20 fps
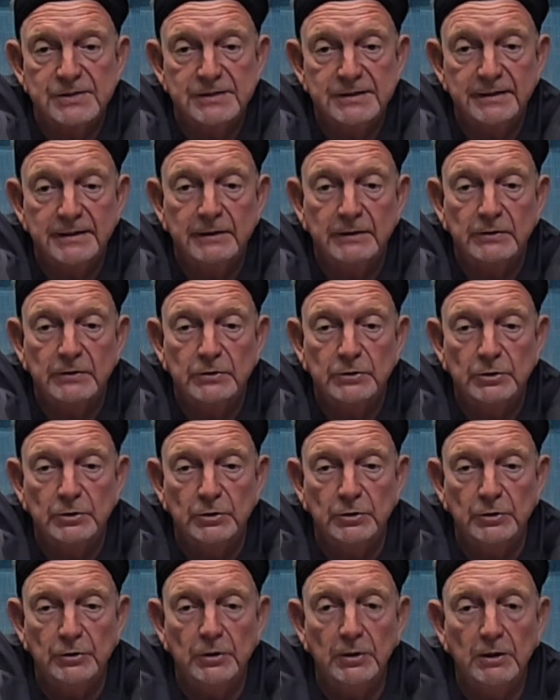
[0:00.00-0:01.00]
Then
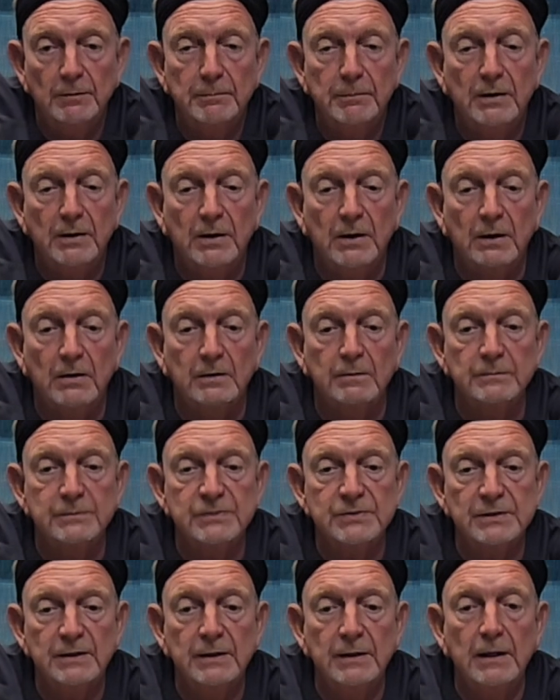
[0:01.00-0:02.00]
turn our
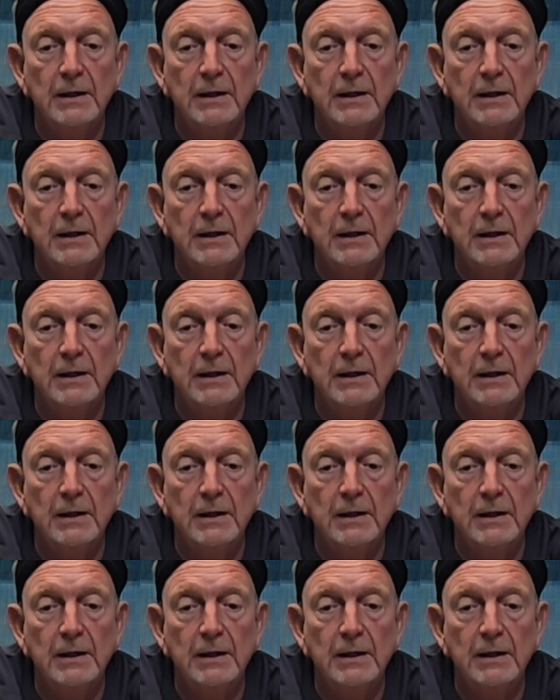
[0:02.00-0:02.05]
palms,